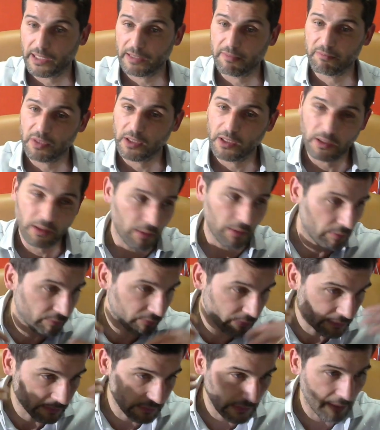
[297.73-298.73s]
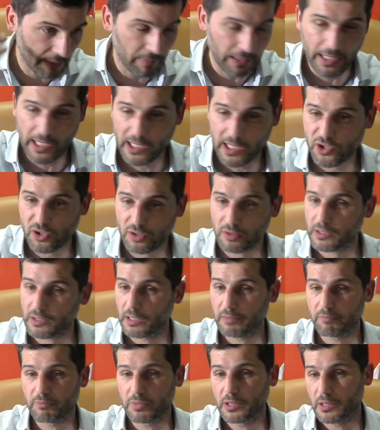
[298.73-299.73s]
can be a manager,
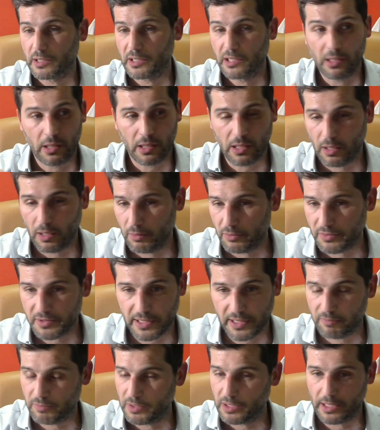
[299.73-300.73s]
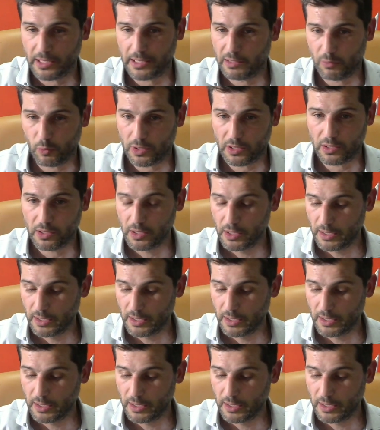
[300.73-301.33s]
can be a key account, can be anyone.